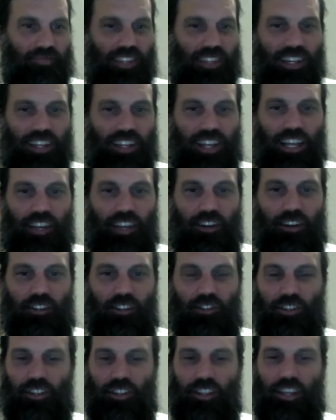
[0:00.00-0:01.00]
Thank you,
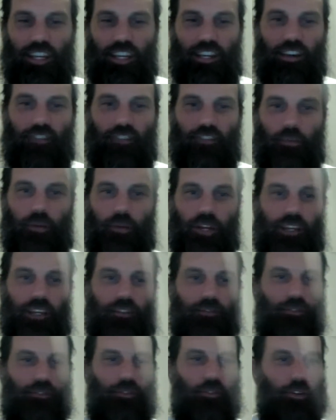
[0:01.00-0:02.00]
Adrian. Thank you, everybody,
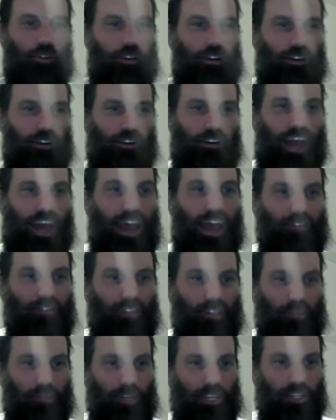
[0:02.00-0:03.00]
for
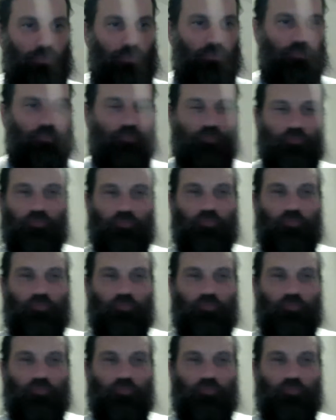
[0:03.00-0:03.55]
having me.